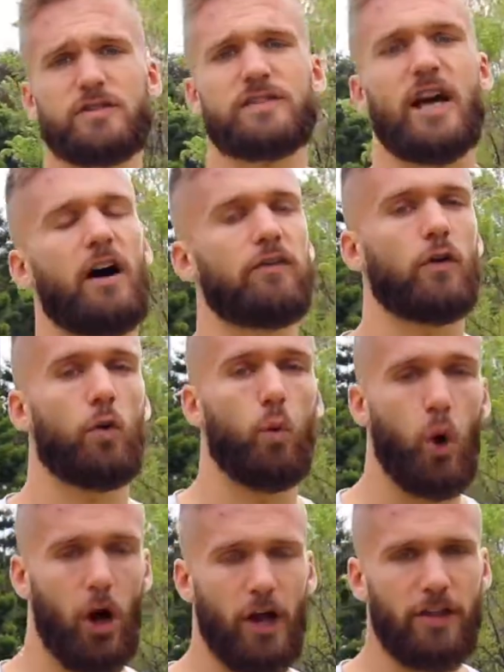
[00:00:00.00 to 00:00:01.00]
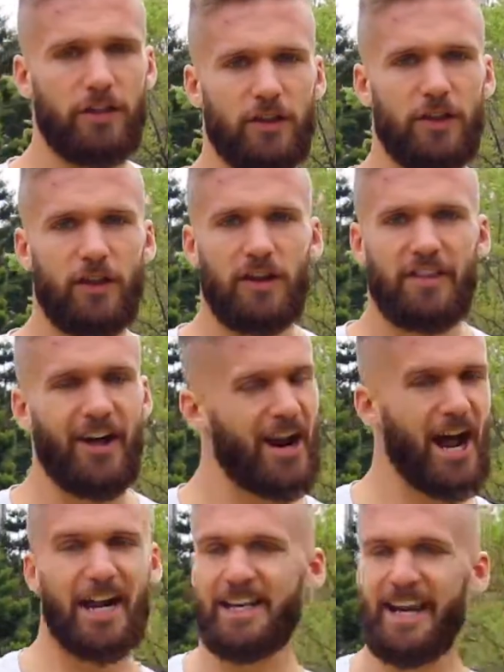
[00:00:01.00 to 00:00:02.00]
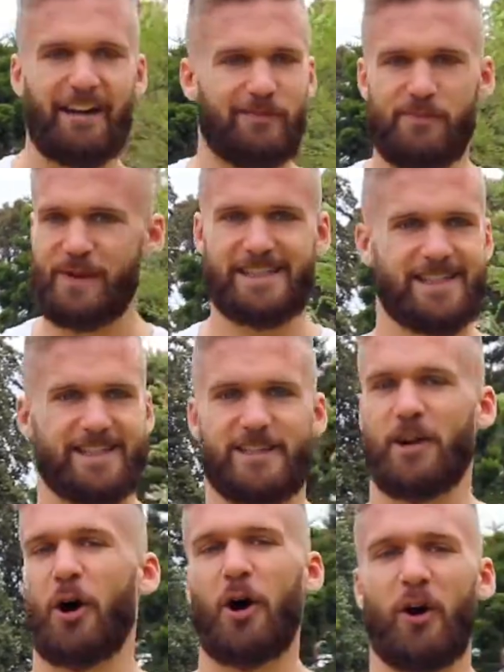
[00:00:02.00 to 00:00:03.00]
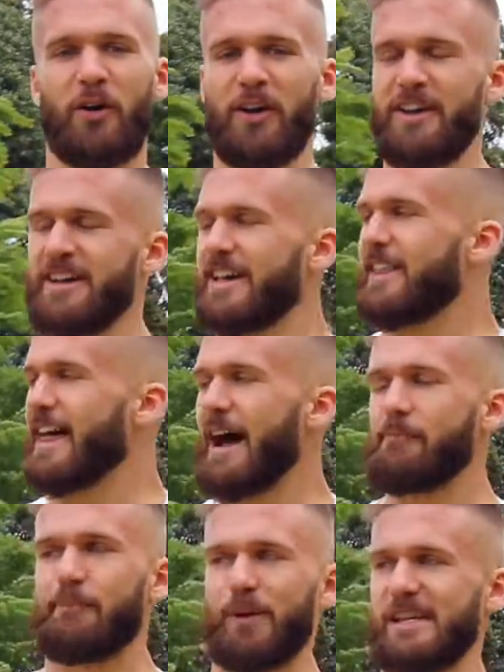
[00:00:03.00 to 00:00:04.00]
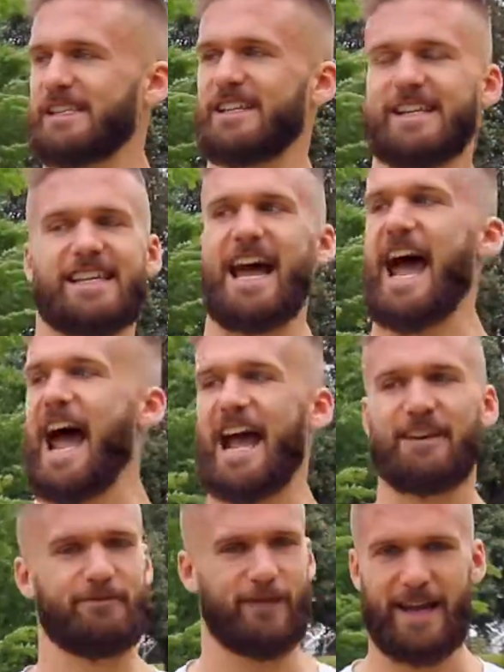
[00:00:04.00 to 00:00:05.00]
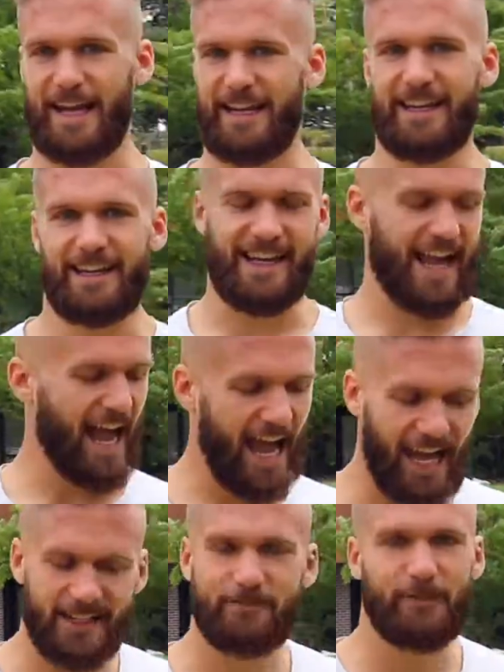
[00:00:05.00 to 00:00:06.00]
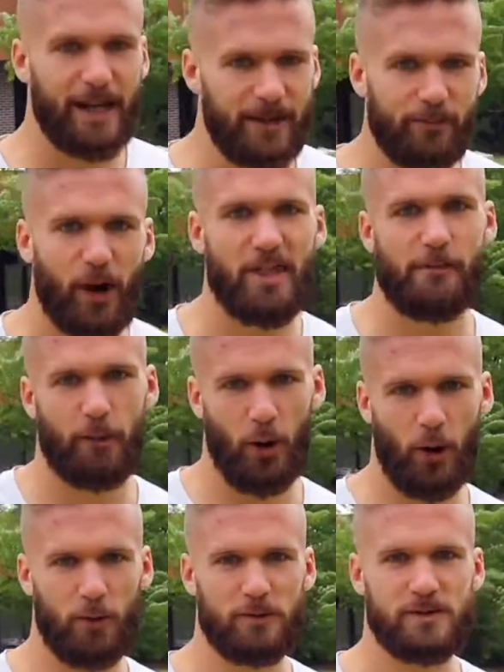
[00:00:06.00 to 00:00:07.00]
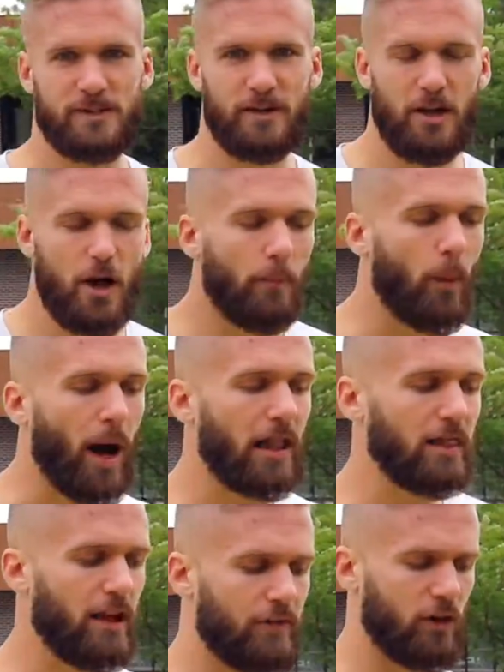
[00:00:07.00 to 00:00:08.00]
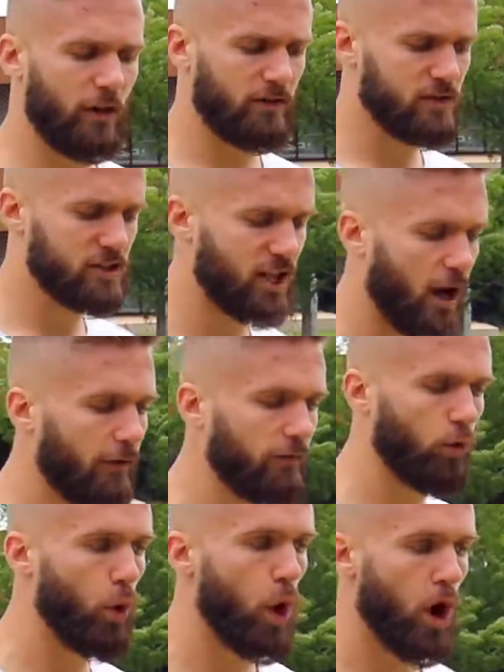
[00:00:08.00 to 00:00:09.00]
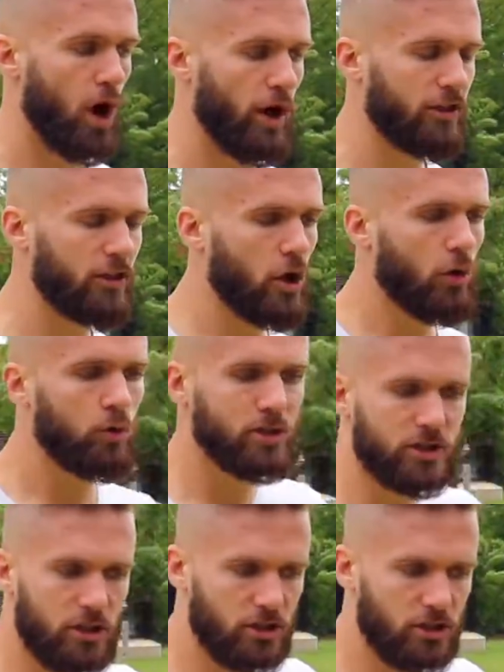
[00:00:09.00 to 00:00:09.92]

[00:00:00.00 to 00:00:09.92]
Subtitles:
of self-worth that I didn't have a business at all. That business had me. It had me by the balls. My level of self-worth was